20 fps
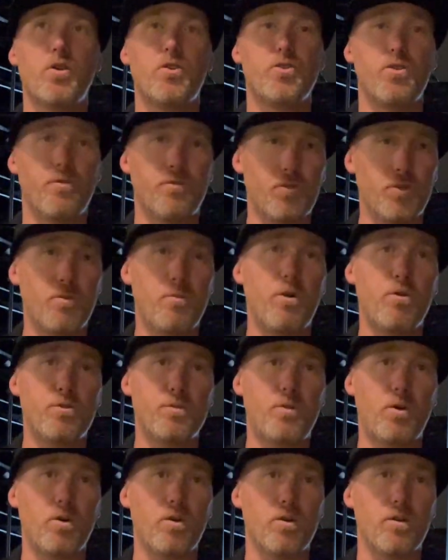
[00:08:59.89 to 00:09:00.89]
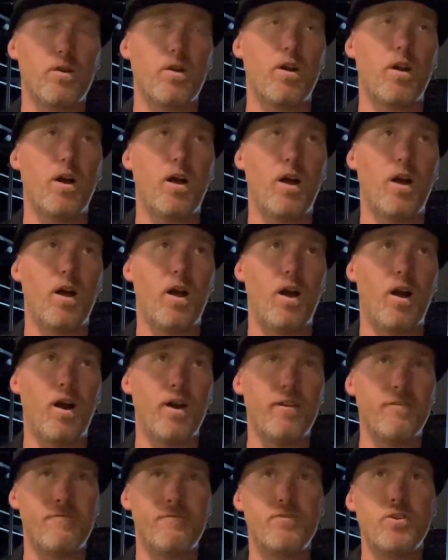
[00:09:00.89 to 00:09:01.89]
So for the most part,
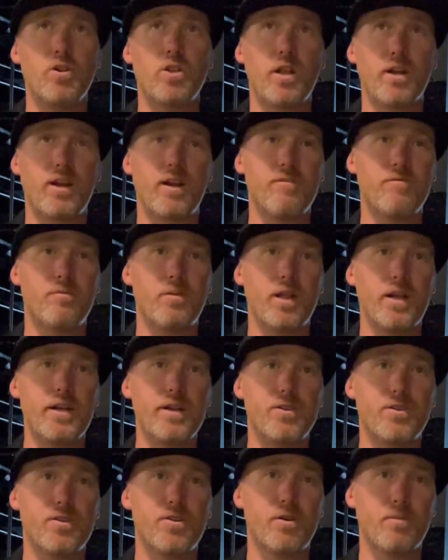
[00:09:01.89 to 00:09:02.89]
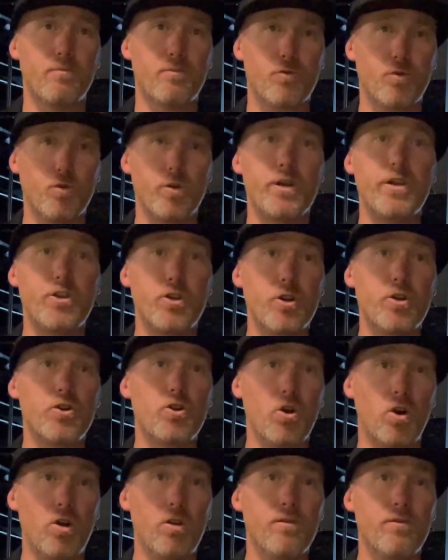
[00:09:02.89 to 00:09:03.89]
I feel like I've played some pretty good
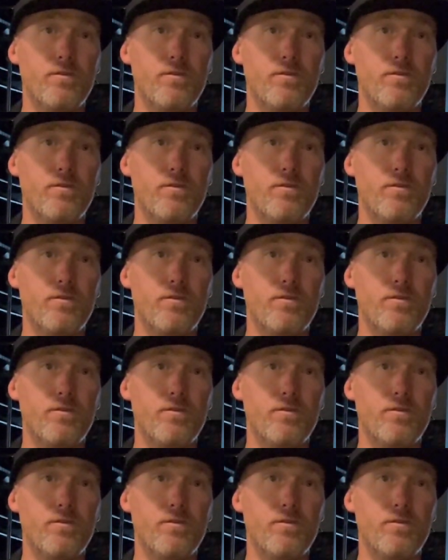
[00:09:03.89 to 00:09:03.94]
golf,